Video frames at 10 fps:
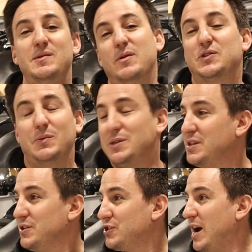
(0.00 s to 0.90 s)
see most of
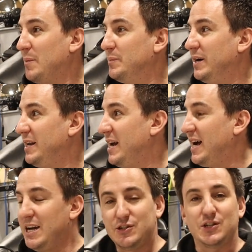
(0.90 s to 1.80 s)
what's in the shop,
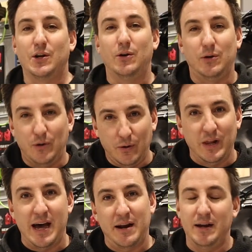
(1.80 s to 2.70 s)
but just a
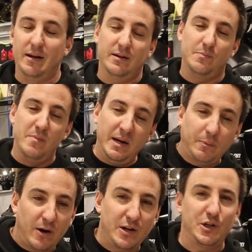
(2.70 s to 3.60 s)
whole lot of mini
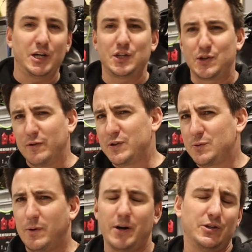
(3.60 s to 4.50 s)
projects,
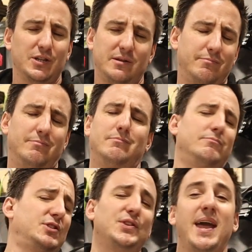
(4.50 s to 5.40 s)
service work, just
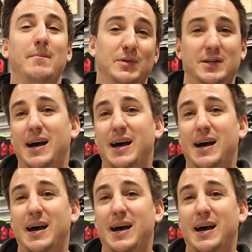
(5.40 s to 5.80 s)
slammed.